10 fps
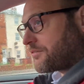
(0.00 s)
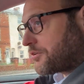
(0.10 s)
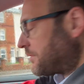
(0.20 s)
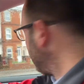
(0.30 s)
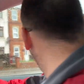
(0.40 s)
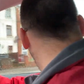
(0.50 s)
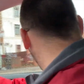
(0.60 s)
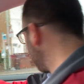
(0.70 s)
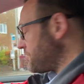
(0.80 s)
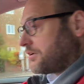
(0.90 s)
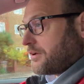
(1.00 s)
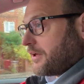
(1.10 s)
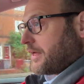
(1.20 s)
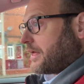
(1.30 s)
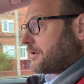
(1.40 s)
from a
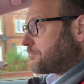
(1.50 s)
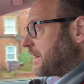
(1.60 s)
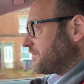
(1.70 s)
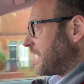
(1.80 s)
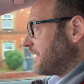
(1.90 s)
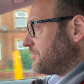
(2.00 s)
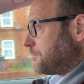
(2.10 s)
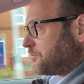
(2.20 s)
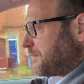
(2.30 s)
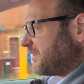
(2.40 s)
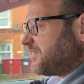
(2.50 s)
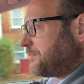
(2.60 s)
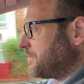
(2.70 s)
practicality perspective,